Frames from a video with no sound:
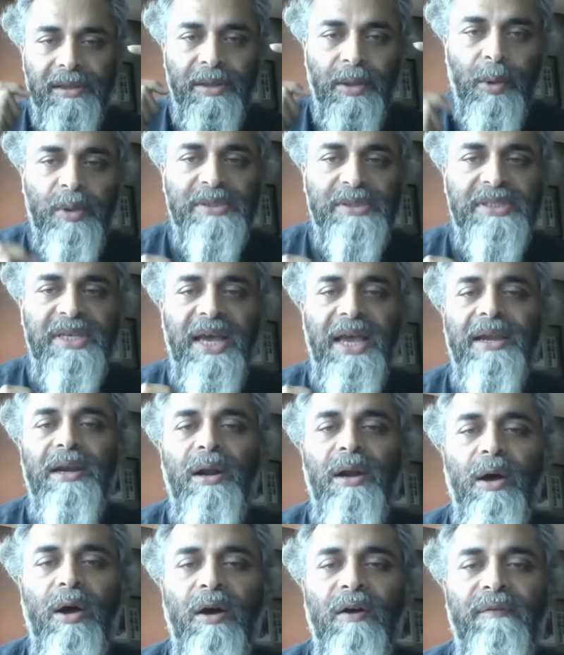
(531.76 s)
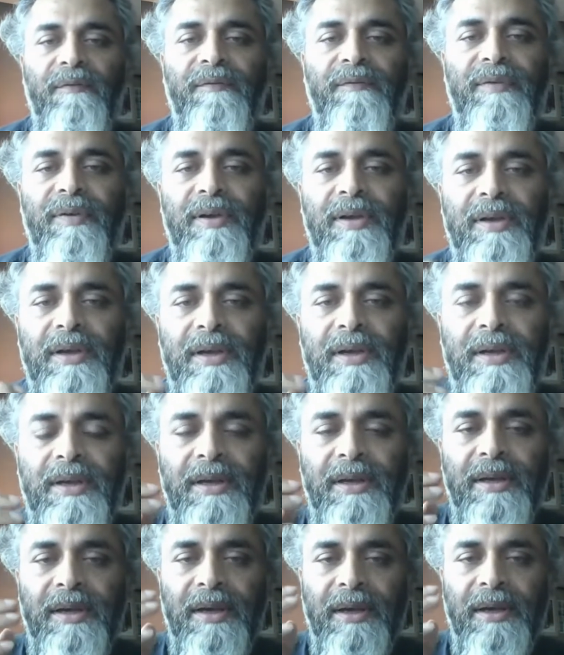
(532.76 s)
Those kind of
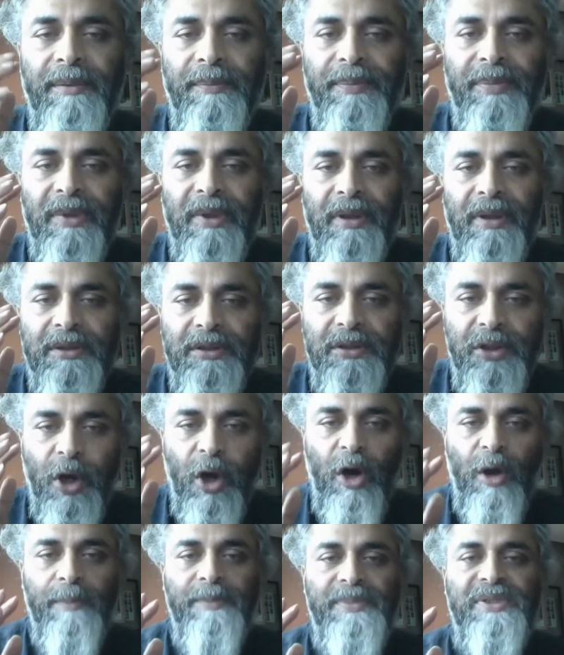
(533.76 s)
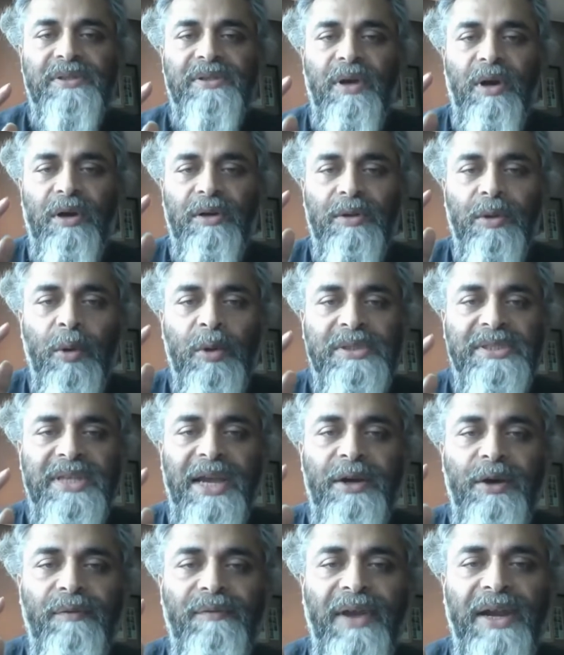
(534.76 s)
jobs or those
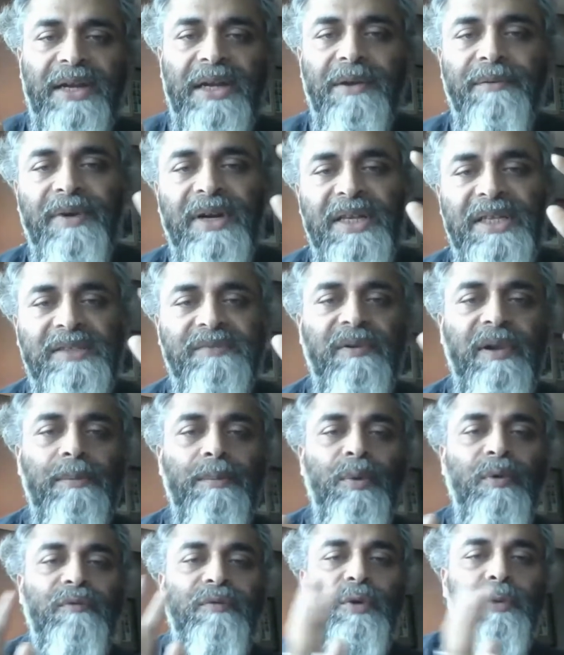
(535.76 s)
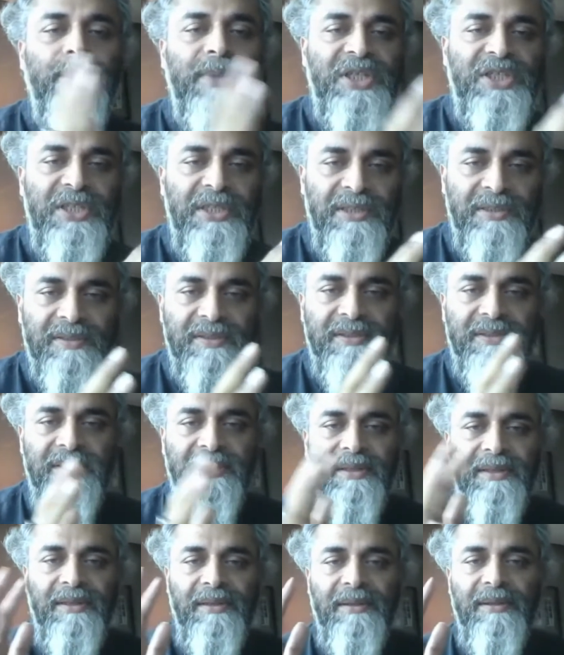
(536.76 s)
kind of activities will move to
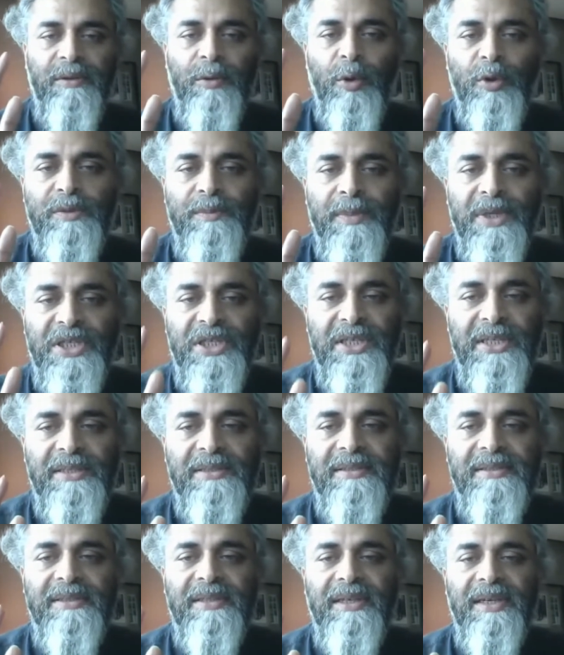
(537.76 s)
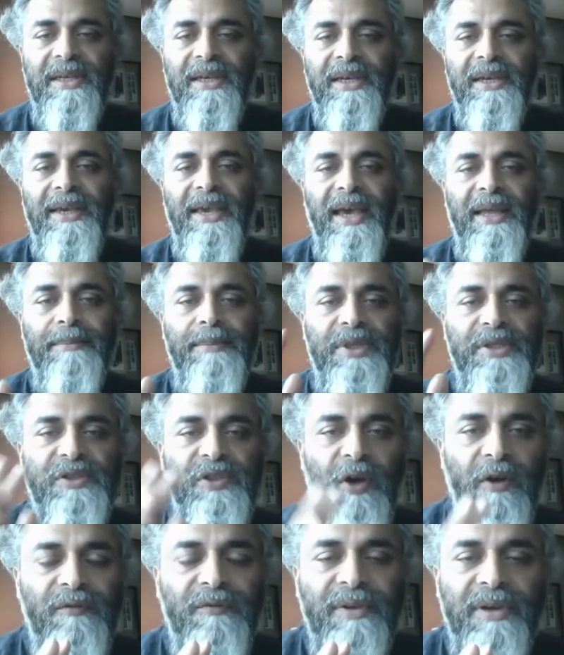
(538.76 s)
machines. Those machines can be
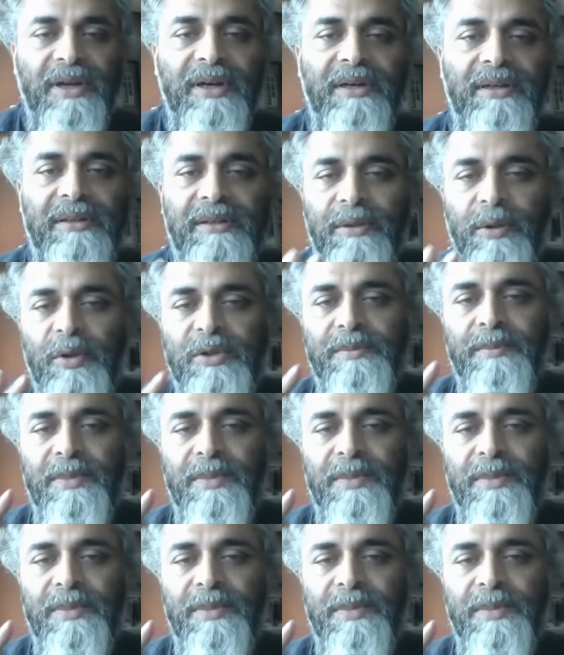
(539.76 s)
software, they